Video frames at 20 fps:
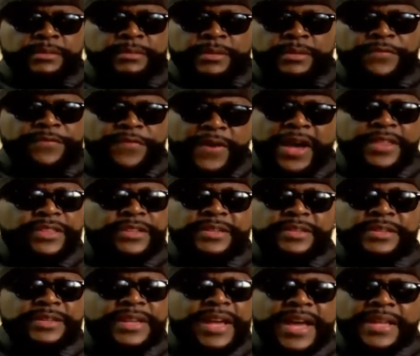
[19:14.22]
the father
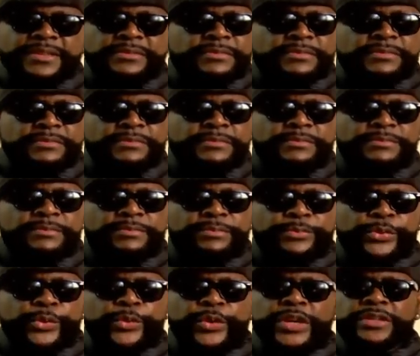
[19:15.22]
did not
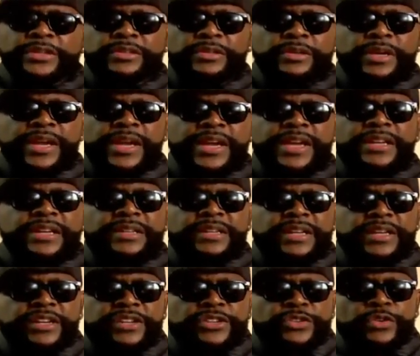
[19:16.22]
parental
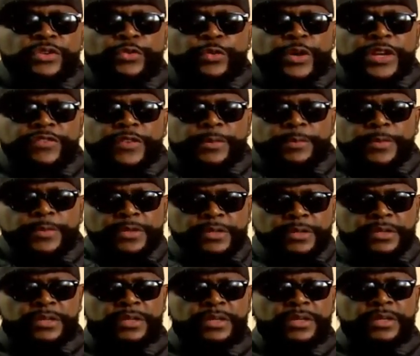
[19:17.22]
alienated you away from your
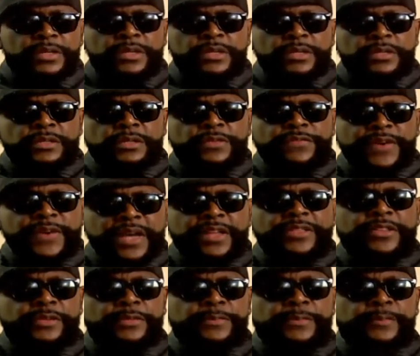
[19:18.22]

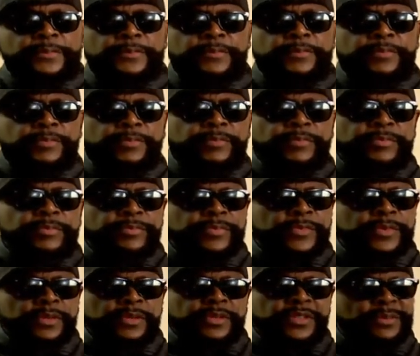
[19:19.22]
father?
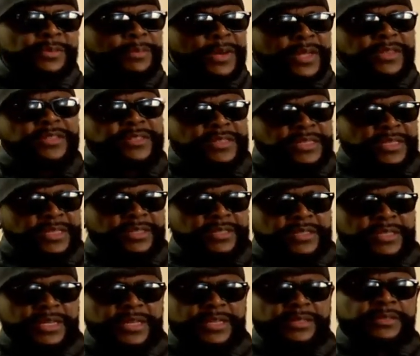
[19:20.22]
Your mother did
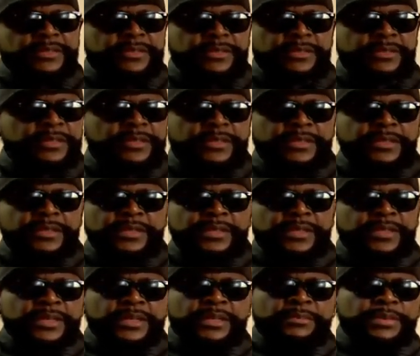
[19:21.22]
that.
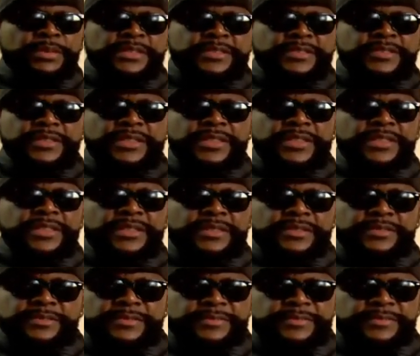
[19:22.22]
But see,